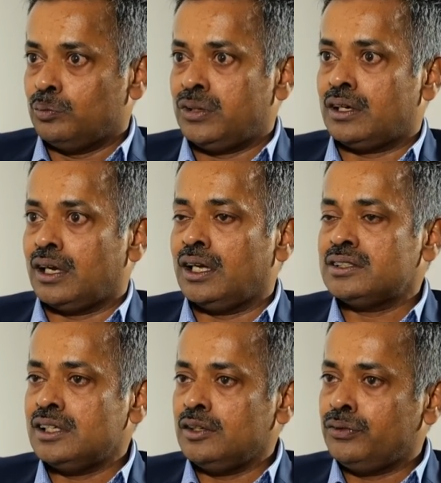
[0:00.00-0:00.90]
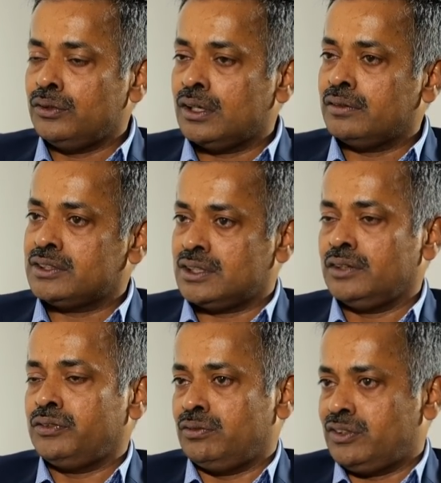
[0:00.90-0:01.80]
But largely, if you have a
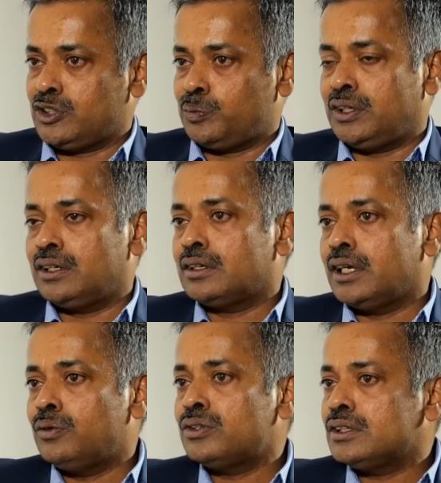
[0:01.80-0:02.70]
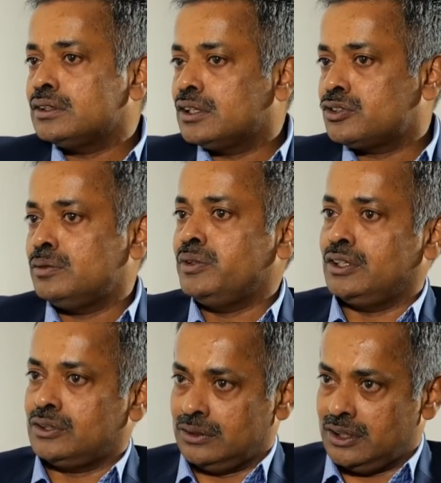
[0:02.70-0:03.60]
safe investment, I don't think there should be an
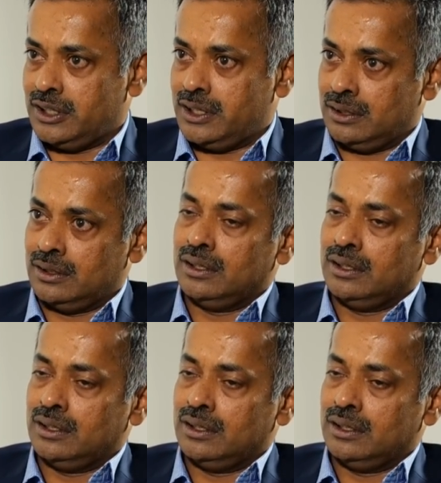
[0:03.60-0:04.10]
issue in India.